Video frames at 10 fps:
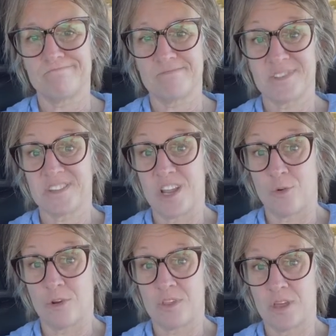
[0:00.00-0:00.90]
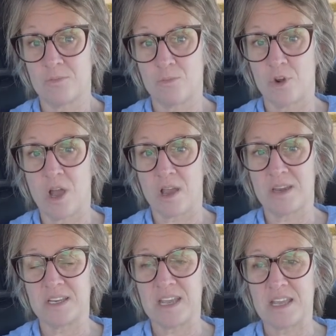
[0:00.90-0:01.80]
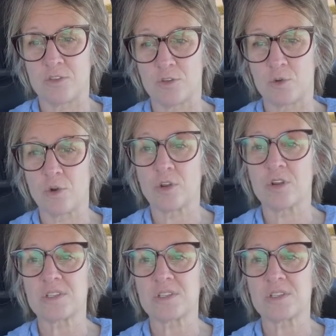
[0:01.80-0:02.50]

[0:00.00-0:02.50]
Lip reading: It's not worth it. We're not going to take those orders,